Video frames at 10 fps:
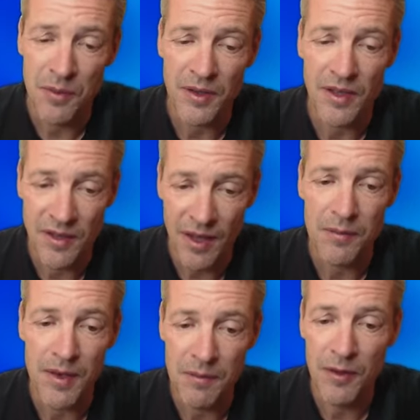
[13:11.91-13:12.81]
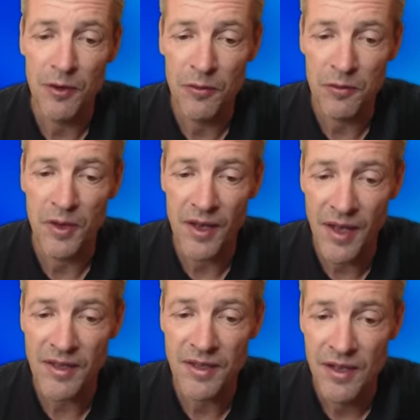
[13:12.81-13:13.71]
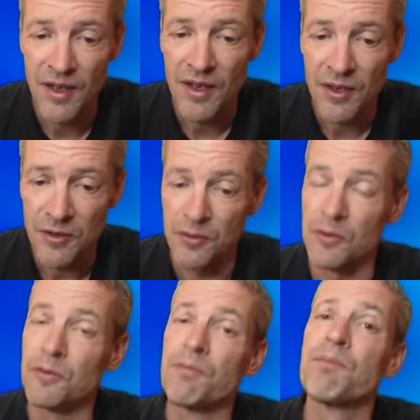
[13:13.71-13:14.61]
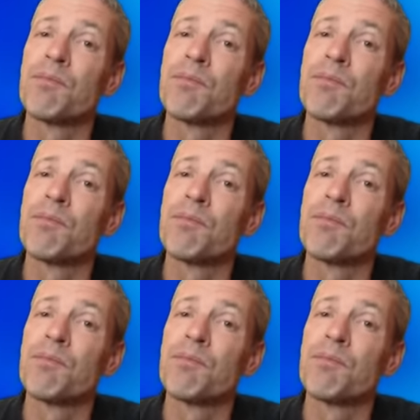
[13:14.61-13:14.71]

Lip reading: but a timely maneuver with a knight to